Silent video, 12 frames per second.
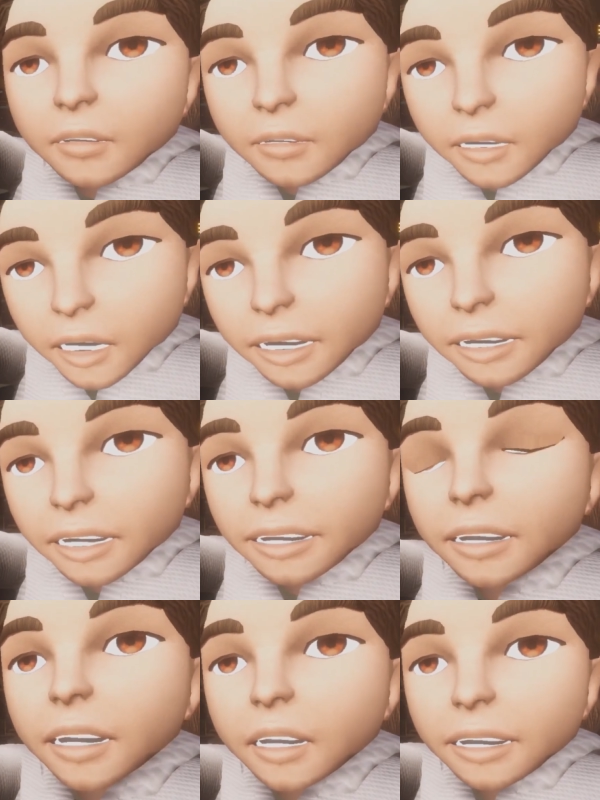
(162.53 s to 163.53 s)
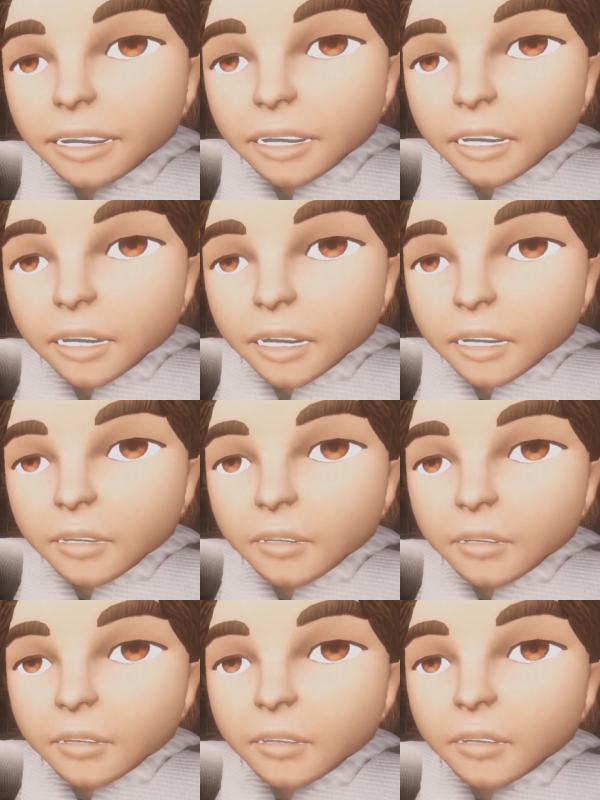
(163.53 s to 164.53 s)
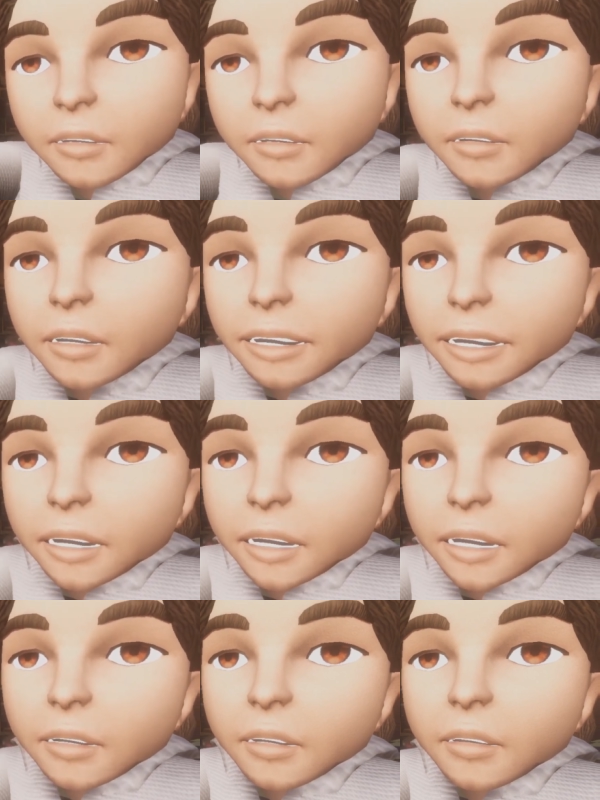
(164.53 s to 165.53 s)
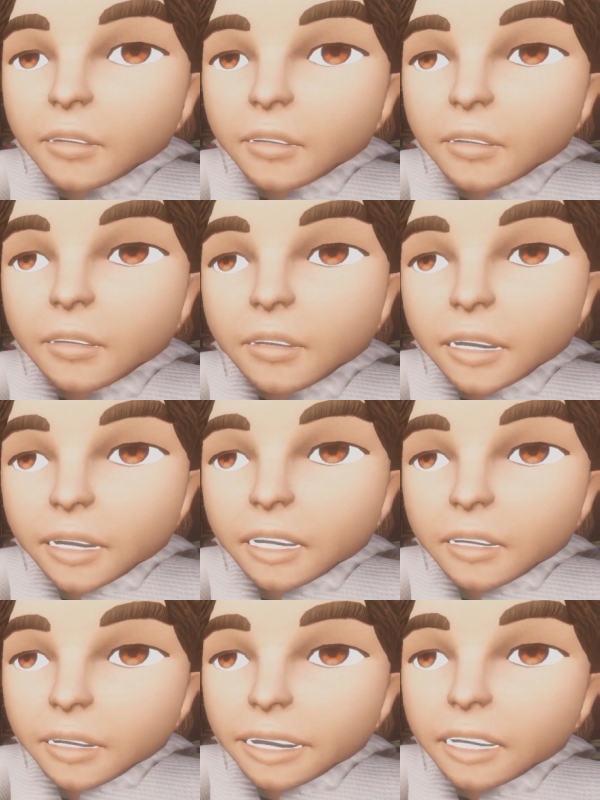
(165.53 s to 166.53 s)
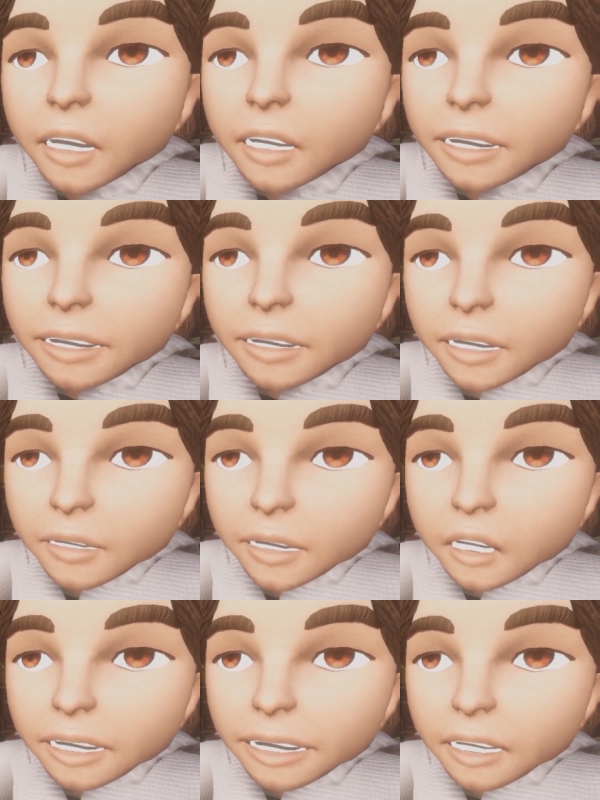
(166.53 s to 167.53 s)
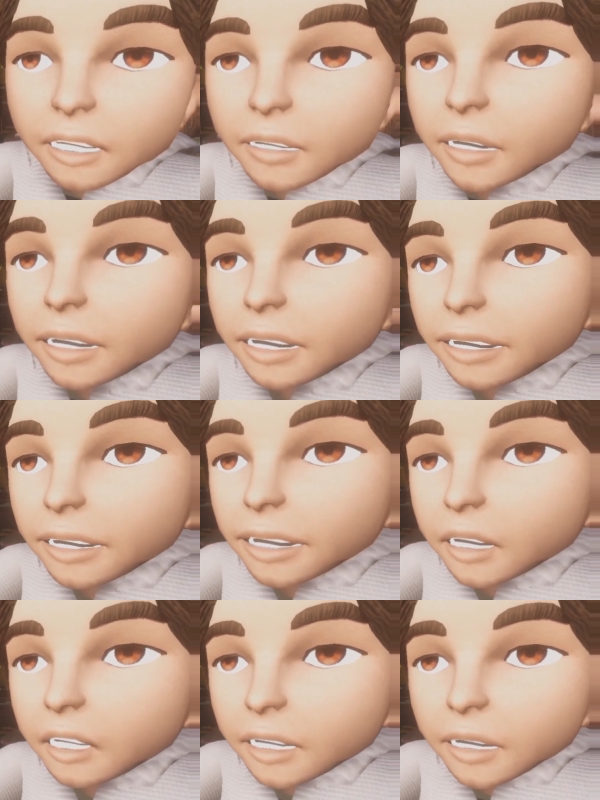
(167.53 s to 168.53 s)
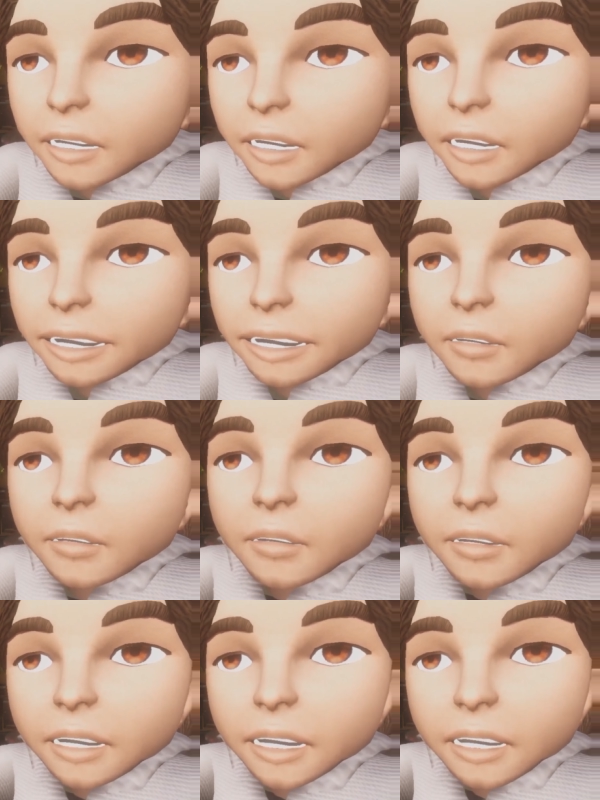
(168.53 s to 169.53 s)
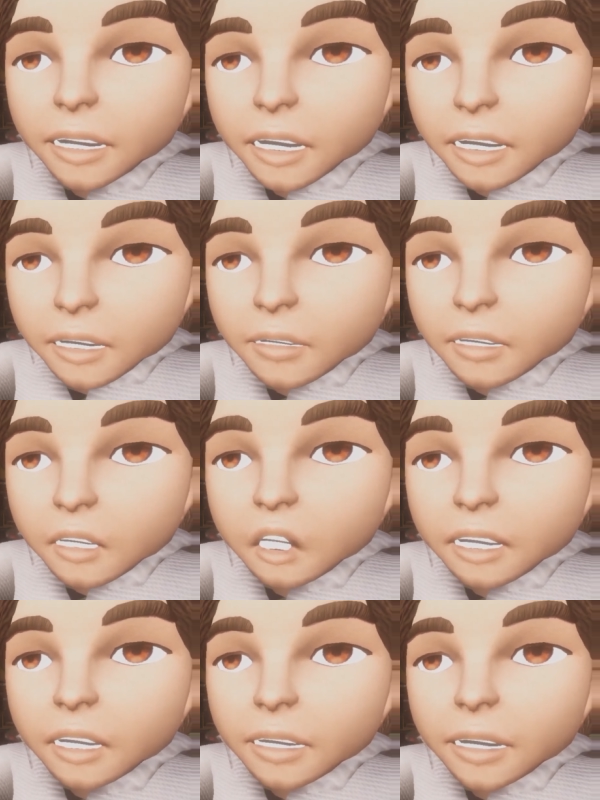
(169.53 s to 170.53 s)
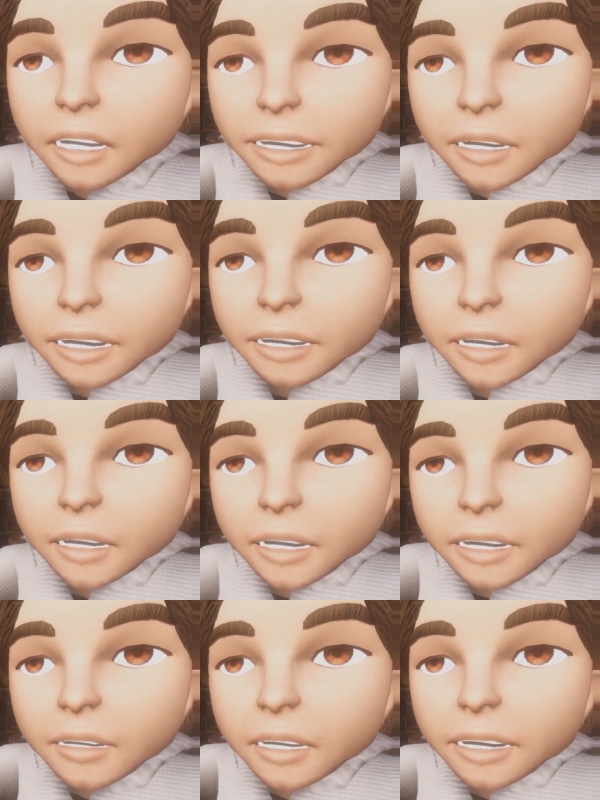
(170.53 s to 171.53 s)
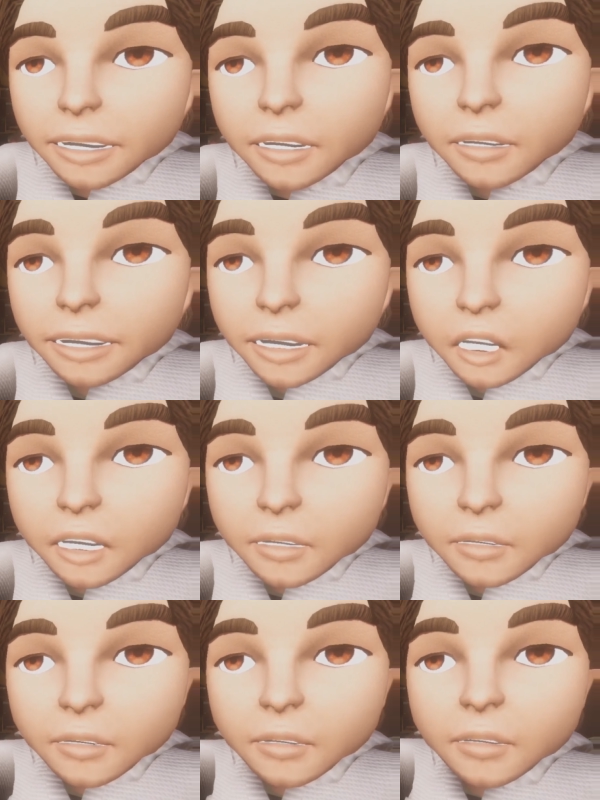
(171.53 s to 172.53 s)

I'm actually gonna stay here. You see, the animatronics in the future in Security Breach, they have all the things they need to fix themselves.